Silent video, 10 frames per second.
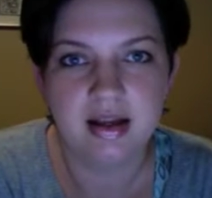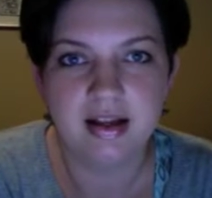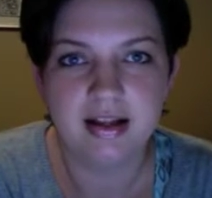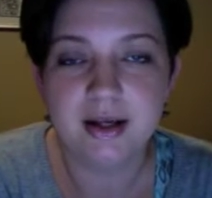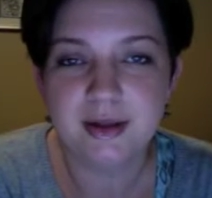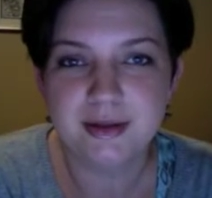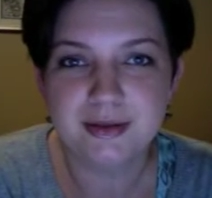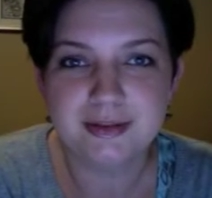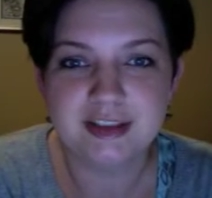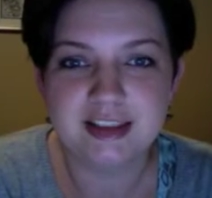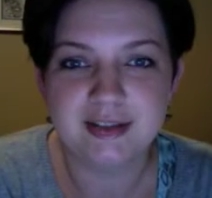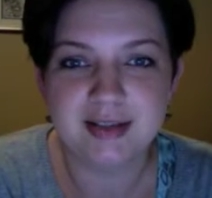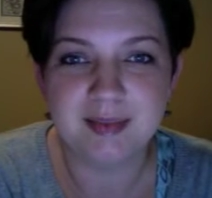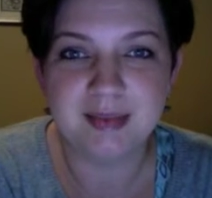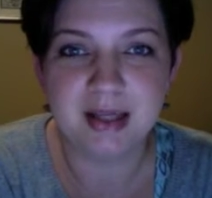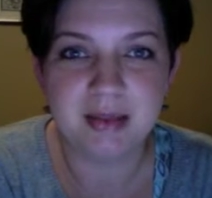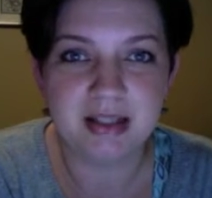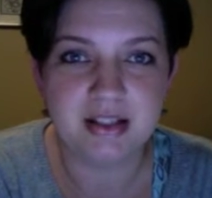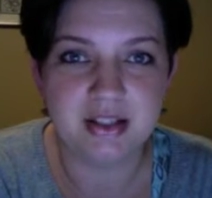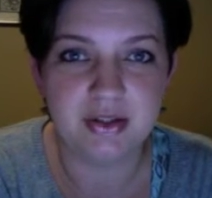Hello, so I'm
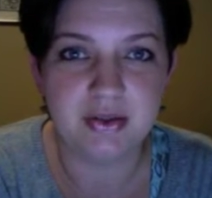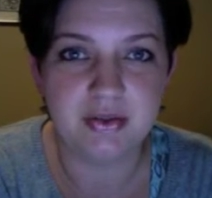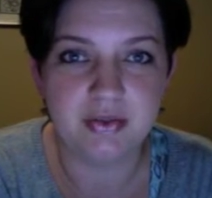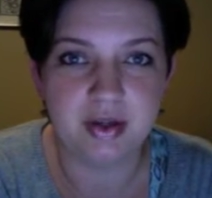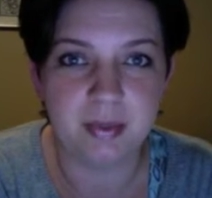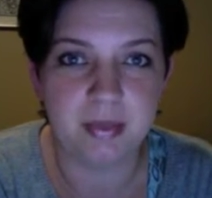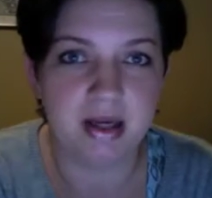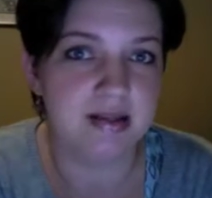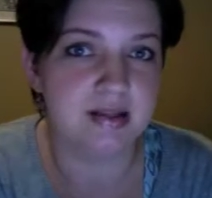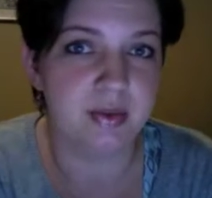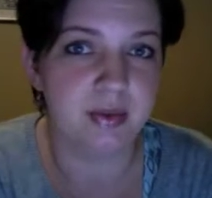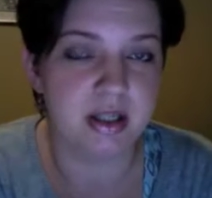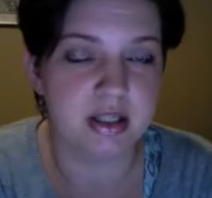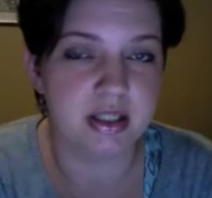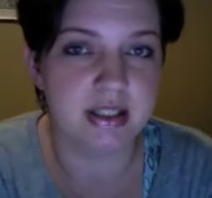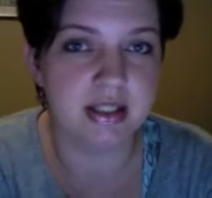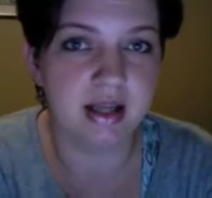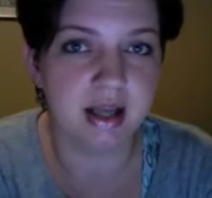coming to you from Pasco, Washington.